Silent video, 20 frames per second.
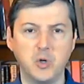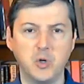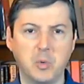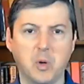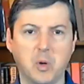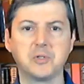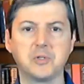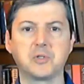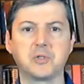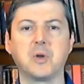
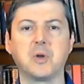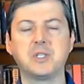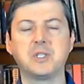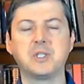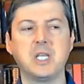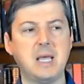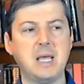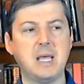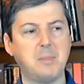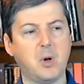The cue ball
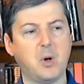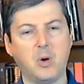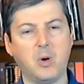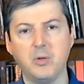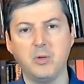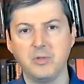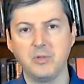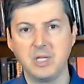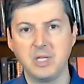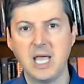strikes the
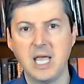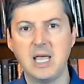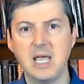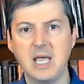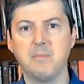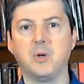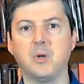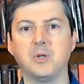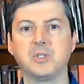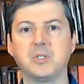8 ball,
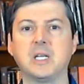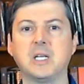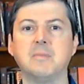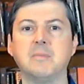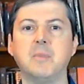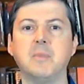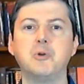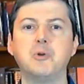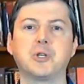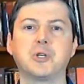the 8 ball
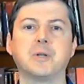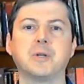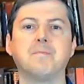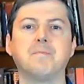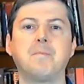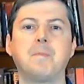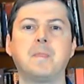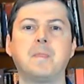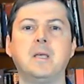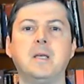is set in
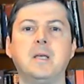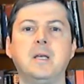motion.